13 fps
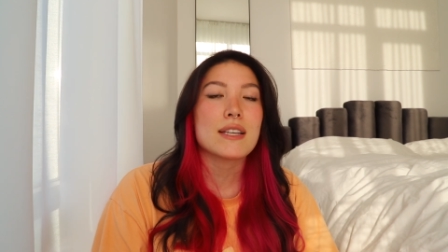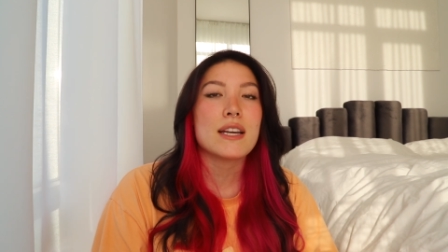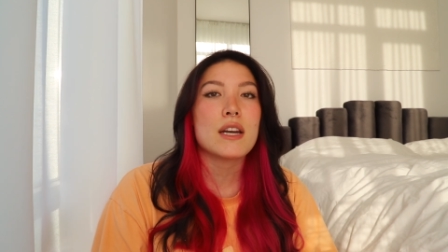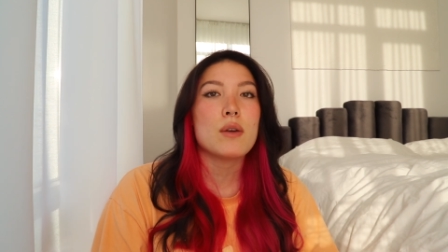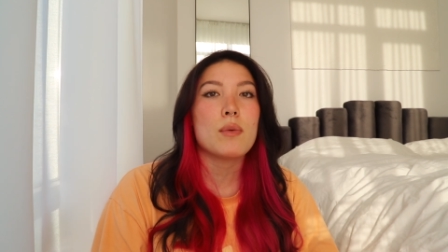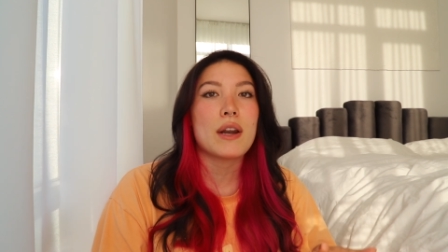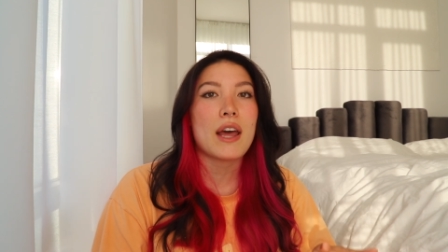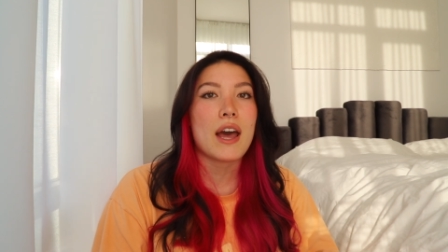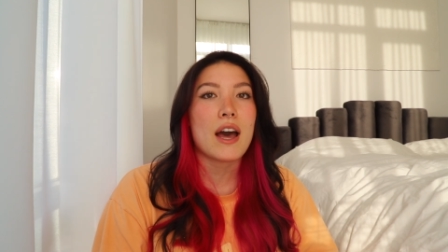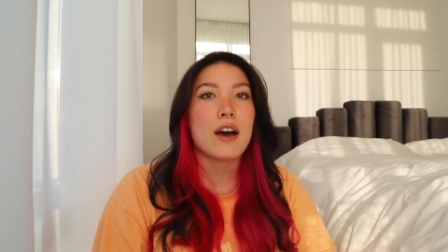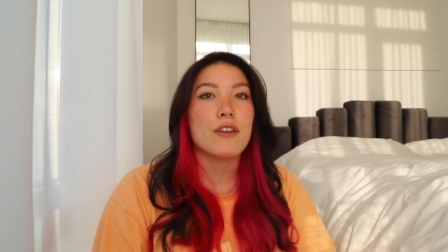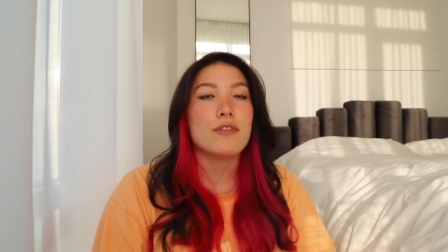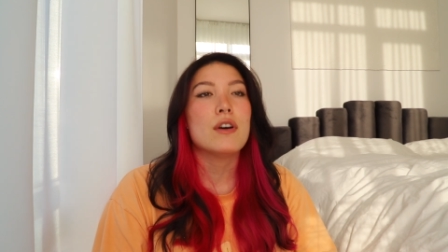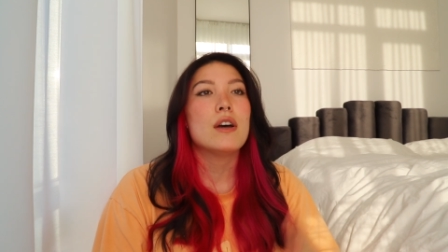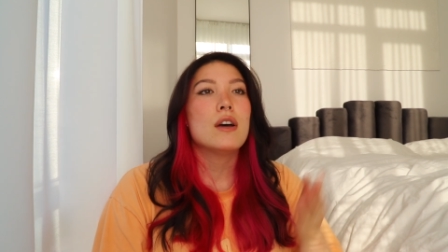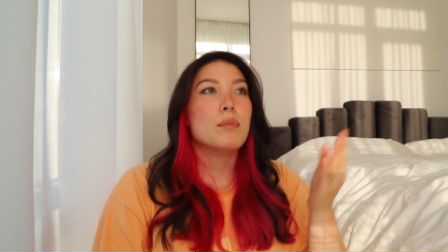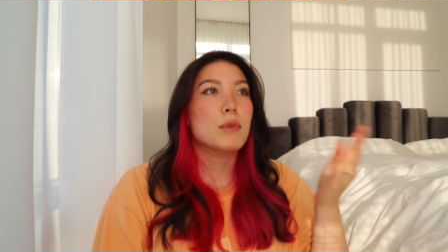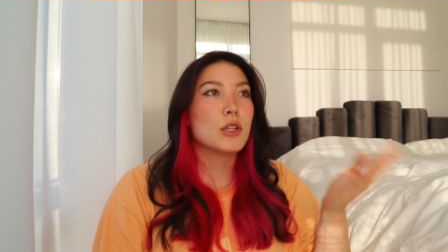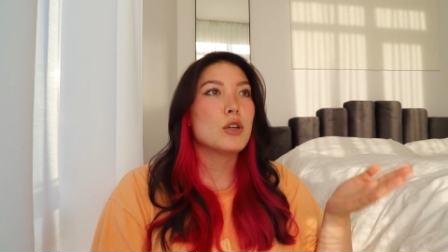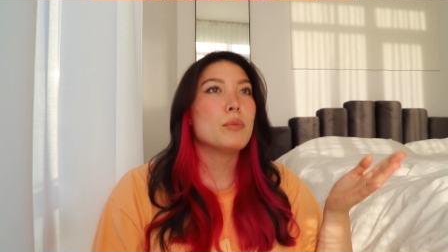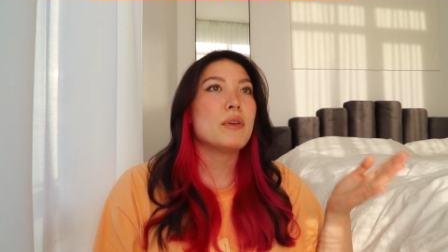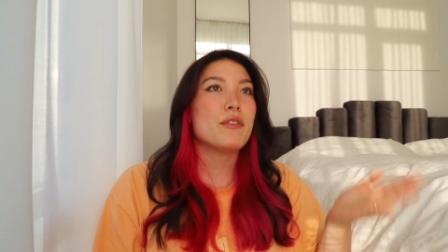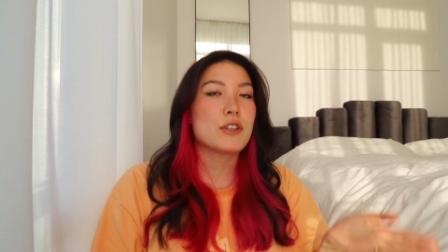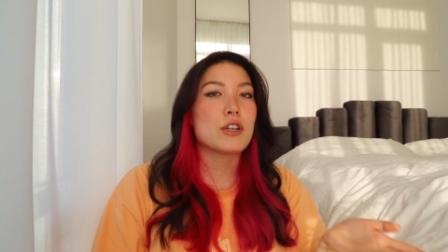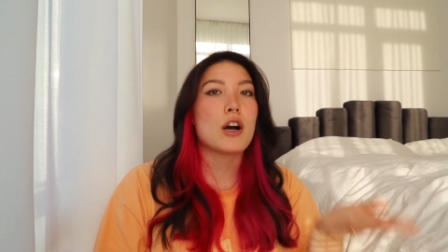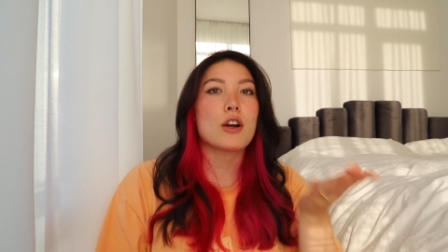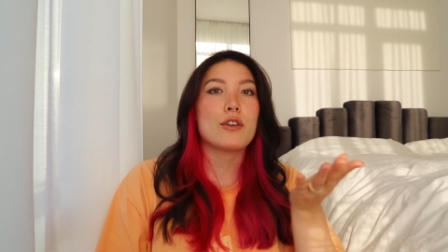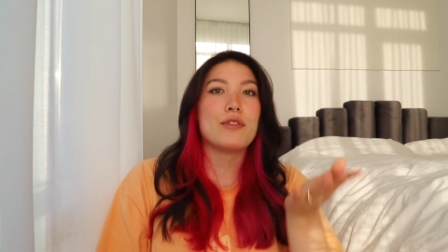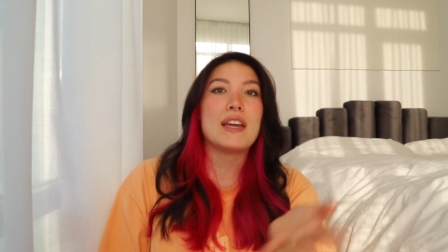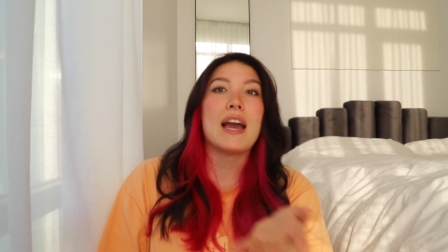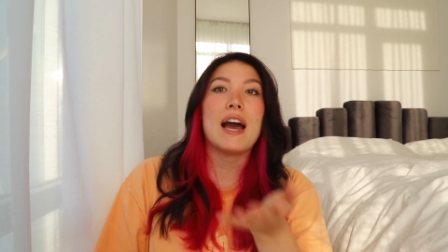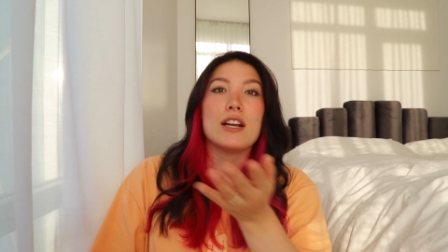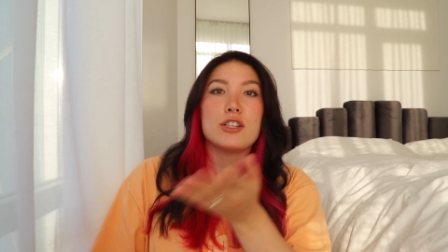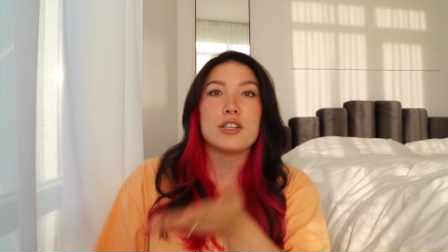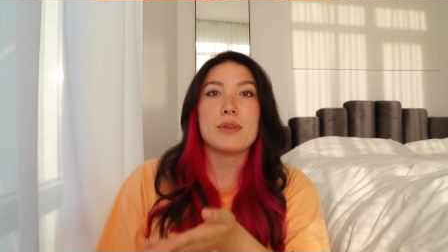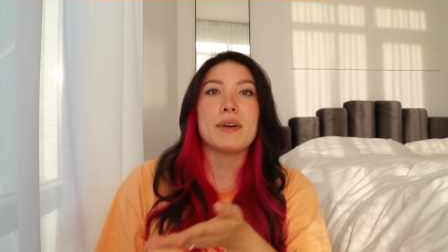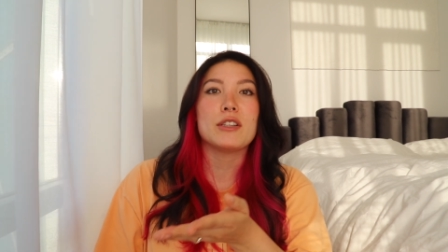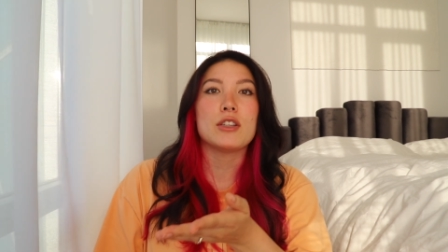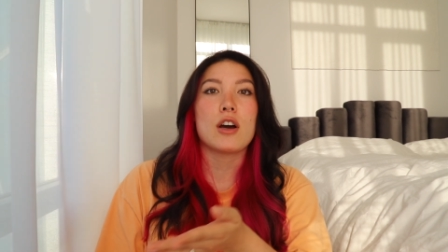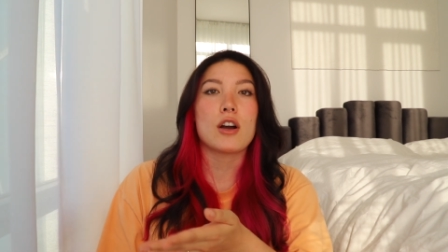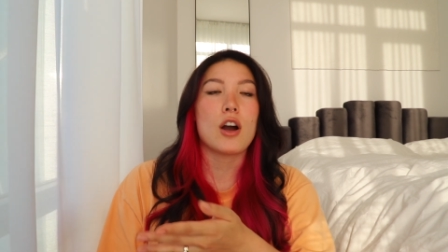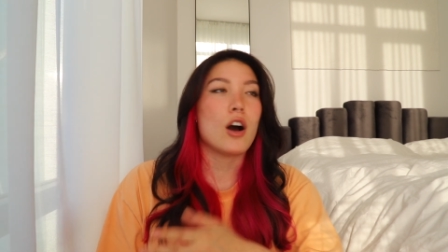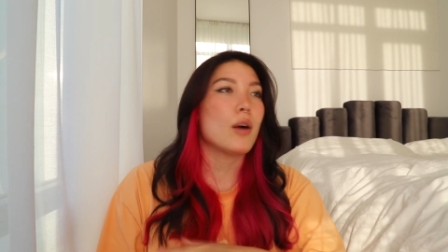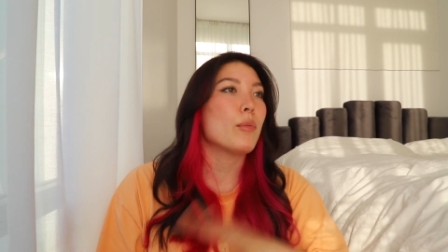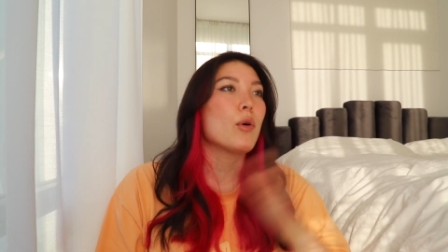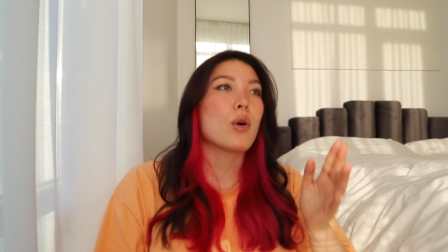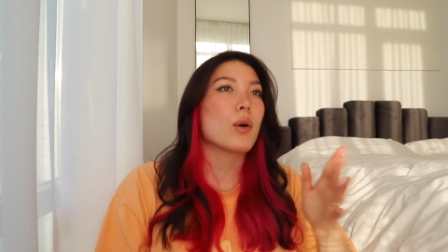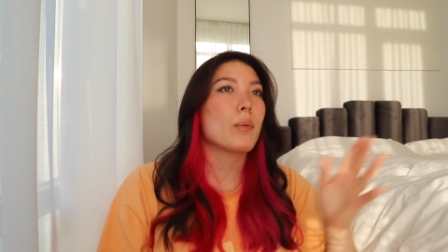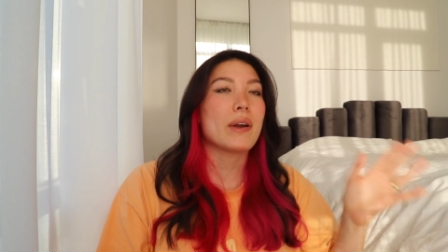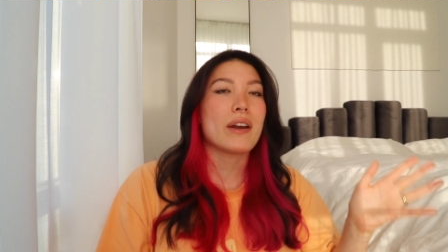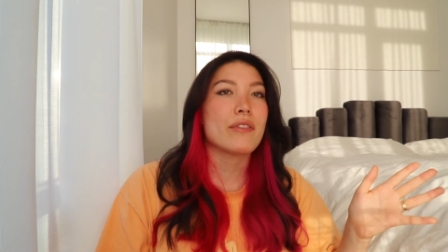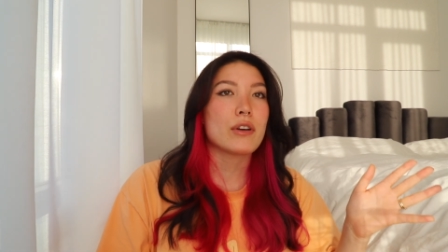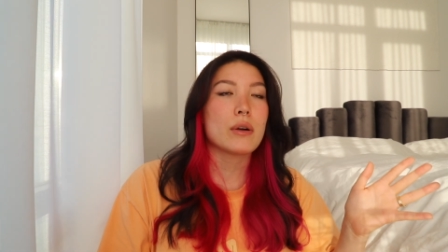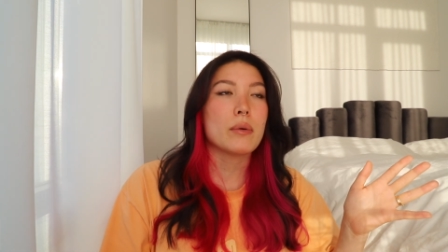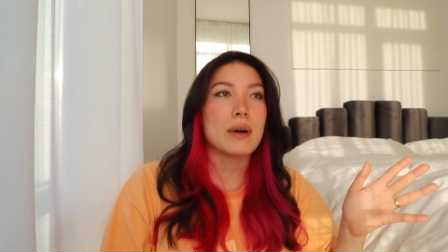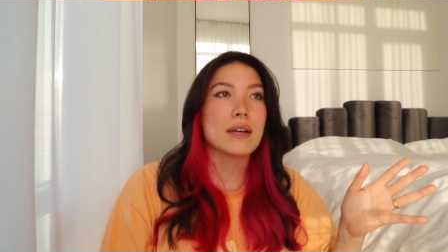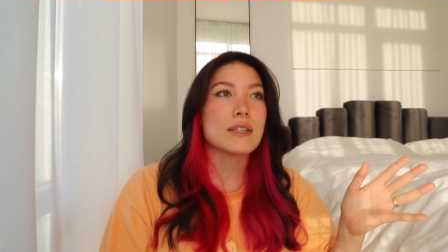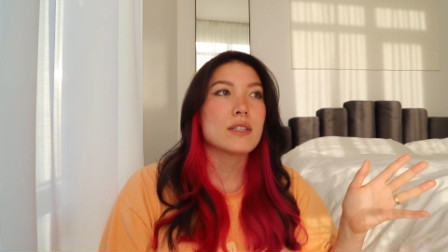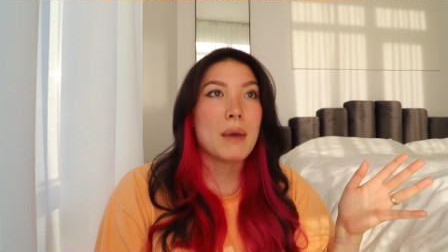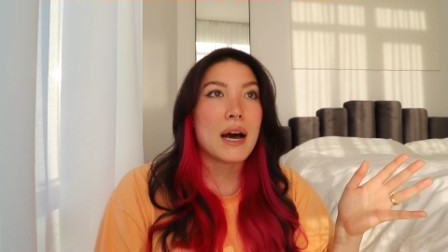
I didn't want to have malumifphotography@gmail.com or whatever it was.